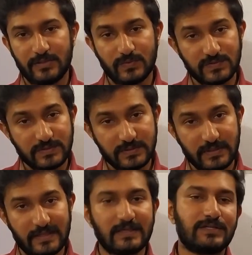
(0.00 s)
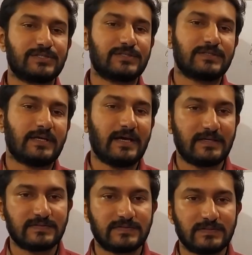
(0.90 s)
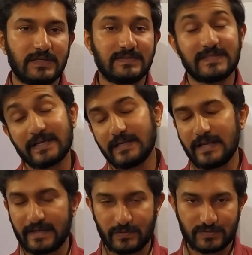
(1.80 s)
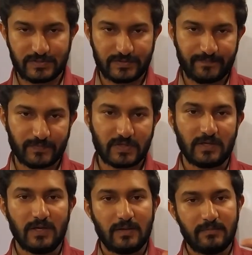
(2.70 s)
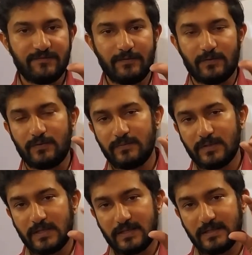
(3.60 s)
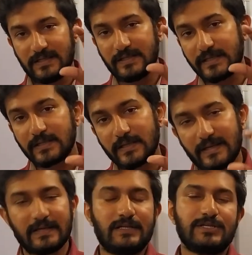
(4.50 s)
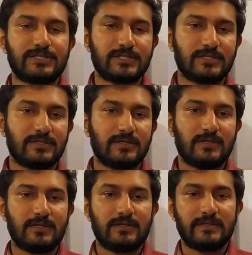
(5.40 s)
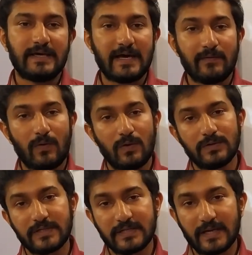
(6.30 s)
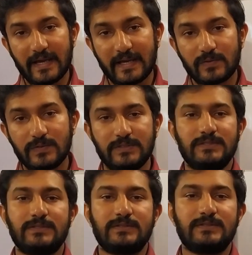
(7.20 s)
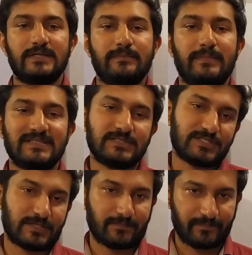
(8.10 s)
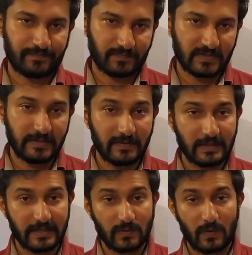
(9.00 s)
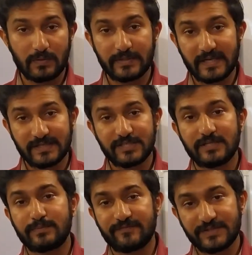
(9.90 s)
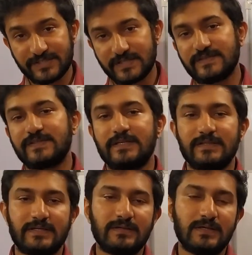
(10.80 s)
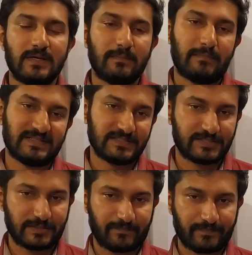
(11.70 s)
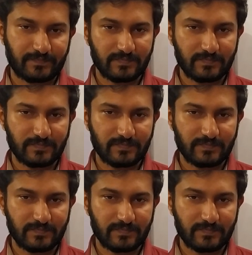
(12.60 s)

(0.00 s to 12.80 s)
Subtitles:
use English as a second language. Before learning English, they have already acquired their mother tongue. They have already attained proficiency in their mother tongue.